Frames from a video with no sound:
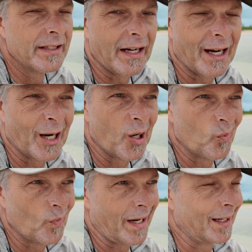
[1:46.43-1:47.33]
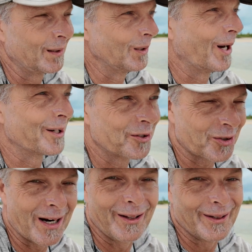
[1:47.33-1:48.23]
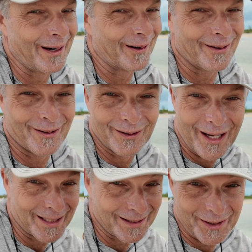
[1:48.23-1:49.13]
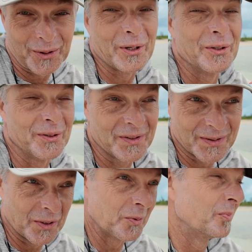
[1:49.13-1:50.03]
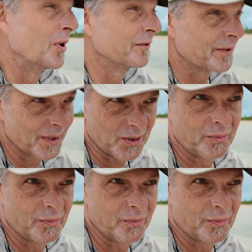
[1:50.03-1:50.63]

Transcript: and a lot of trial and error and a lot of zeros, no bonefish.